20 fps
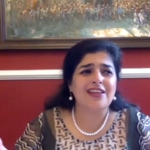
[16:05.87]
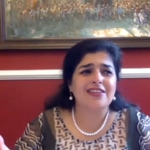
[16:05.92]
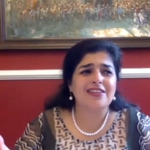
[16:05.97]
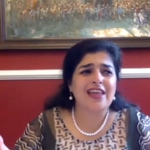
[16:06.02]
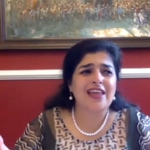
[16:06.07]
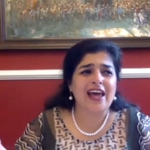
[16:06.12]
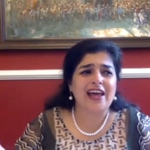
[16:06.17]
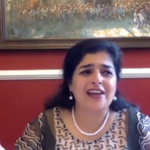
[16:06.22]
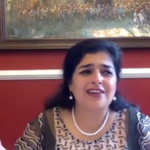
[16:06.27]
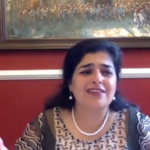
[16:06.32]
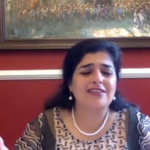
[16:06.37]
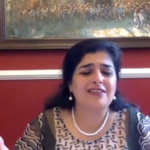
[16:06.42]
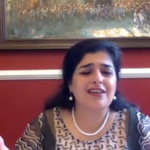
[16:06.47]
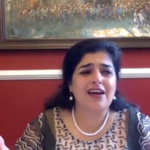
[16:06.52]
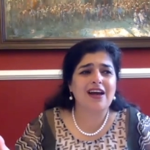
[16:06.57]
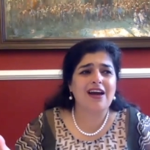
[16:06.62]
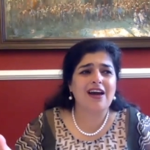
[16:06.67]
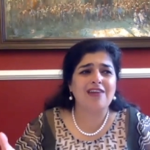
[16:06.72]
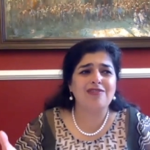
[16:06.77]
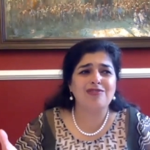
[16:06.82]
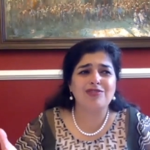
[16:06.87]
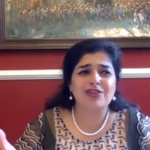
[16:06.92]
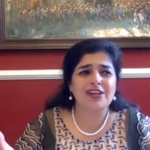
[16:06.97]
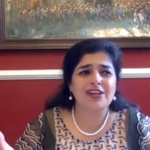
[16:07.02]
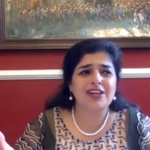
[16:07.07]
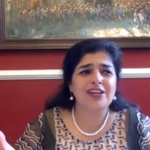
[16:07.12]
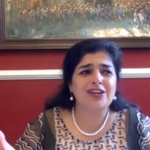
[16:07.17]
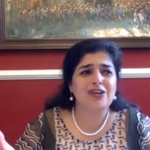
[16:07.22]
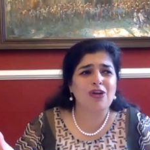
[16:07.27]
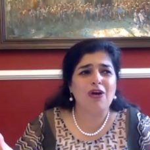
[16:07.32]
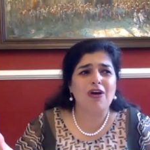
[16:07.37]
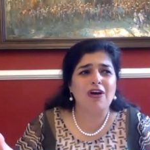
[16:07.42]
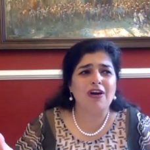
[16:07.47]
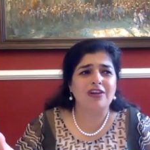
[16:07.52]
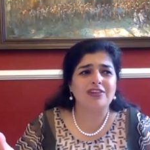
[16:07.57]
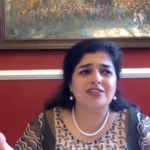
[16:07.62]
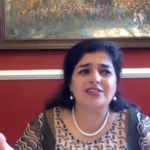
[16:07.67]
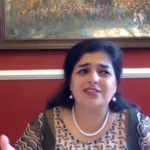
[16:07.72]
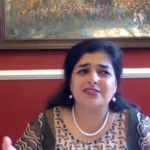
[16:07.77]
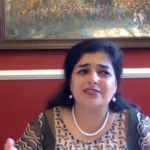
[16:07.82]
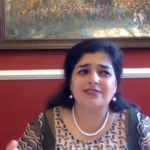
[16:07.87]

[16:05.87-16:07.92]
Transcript: that are really not